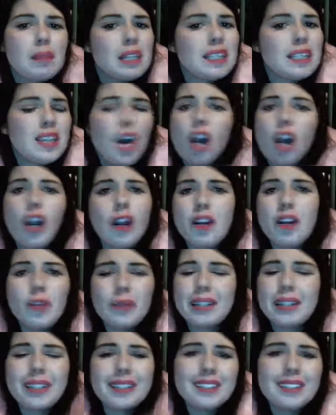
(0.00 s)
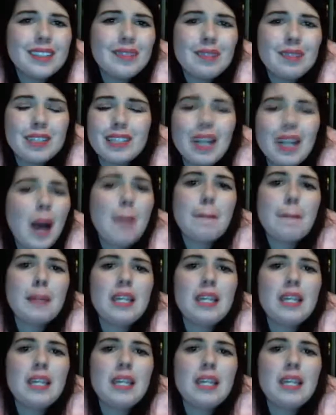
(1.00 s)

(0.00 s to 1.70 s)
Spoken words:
but it's hard when it seems to not